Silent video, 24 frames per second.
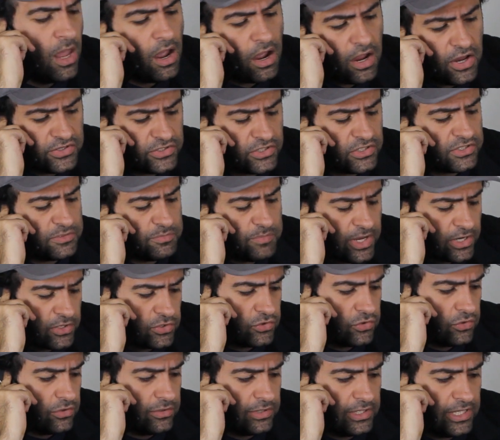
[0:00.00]
I just make
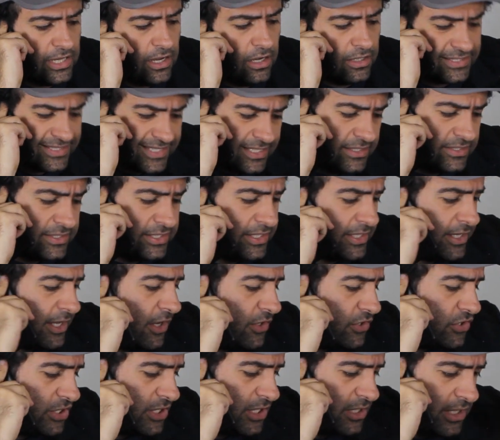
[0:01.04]
sure the
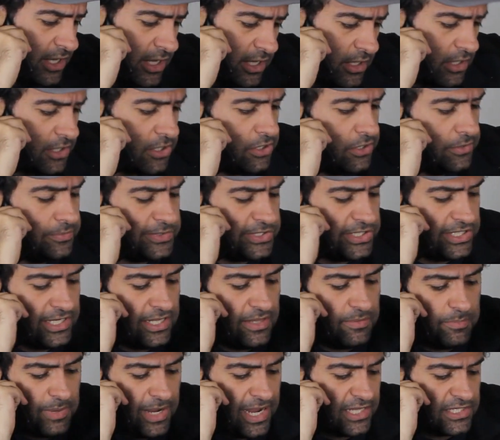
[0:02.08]
authentication, encryption,
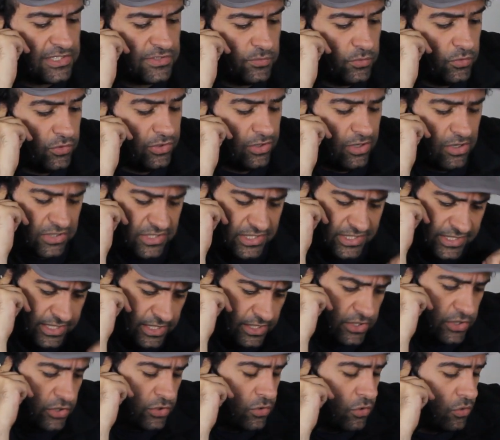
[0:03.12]
and password are
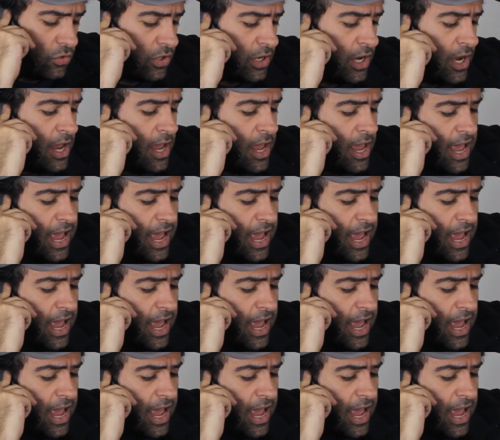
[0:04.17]
secure,